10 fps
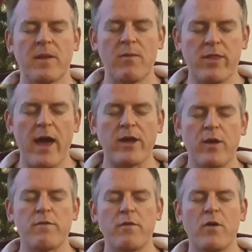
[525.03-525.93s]
We thank
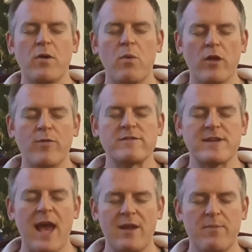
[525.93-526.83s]
you for what we've
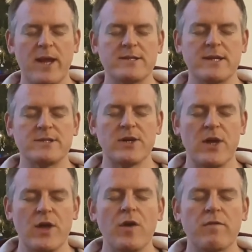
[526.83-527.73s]
celebrated
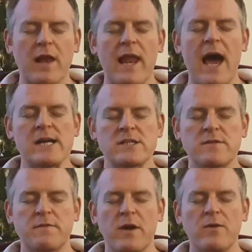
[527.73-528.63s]
over the last
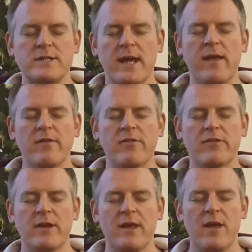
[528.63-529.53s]
few
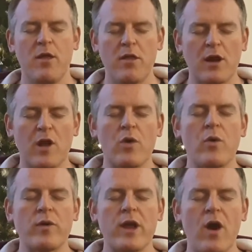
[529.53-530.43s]
days, the
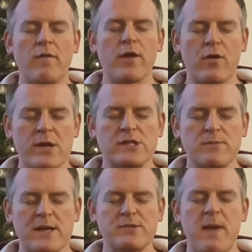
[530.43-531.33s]
glory of the
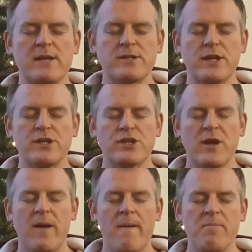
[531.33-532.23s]
Christmas message,
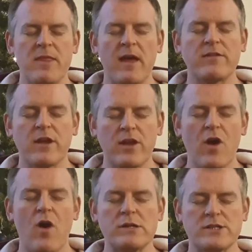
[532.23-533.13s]
that
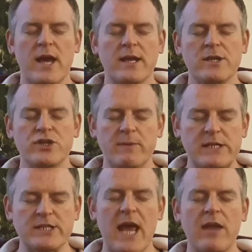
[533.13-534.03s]
your Son should be
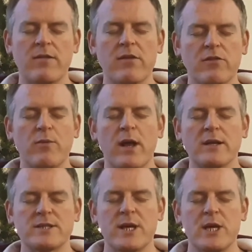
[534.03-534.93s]
sent to this
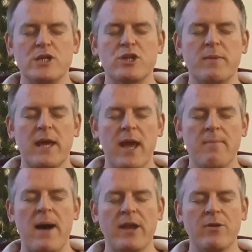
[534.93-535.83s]
world to be
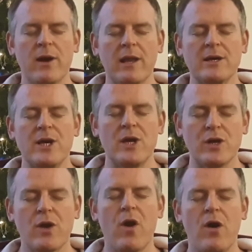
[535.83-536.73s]
Emmanuel,
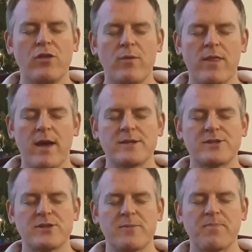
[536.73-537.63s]
God with
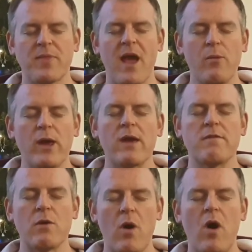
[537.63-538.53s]
us. And we
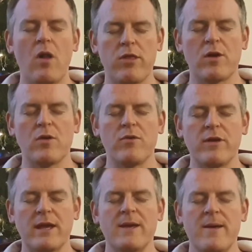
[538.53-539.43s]
give you all the
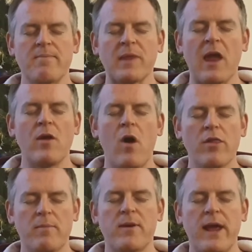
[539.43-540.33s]
glory and all
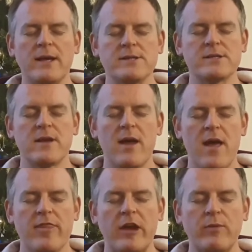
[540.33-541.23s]
the praise
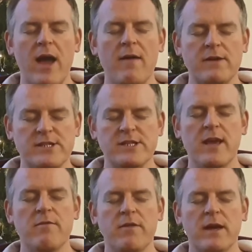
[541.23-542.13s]
that we have a
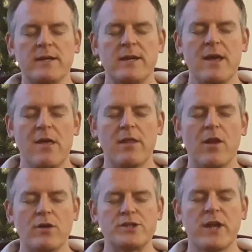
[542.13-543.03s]
Saviour, the
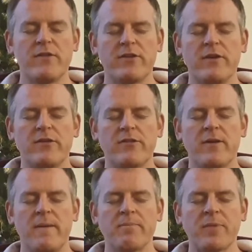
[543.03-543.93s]
Lord Jesus,